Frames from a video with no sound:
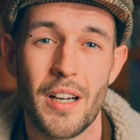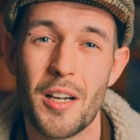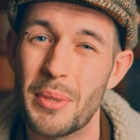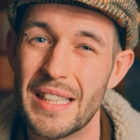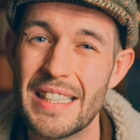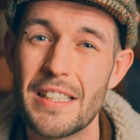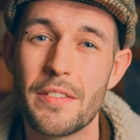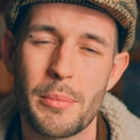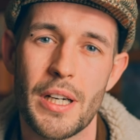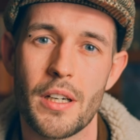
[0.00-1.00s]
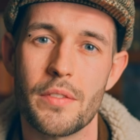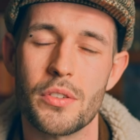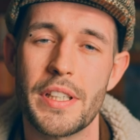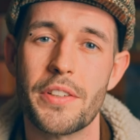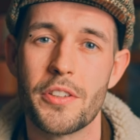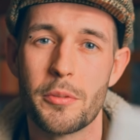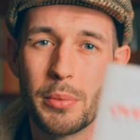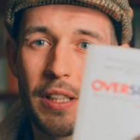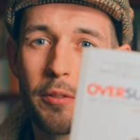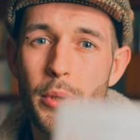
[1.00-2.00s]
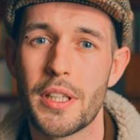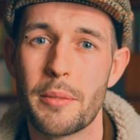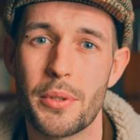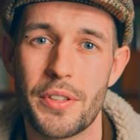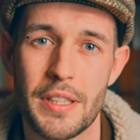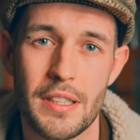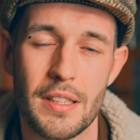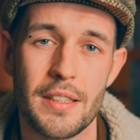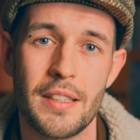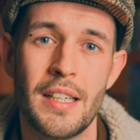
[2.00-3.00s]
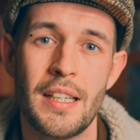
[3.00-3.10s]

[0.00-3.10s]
I believe, among other reasons, but this book in particular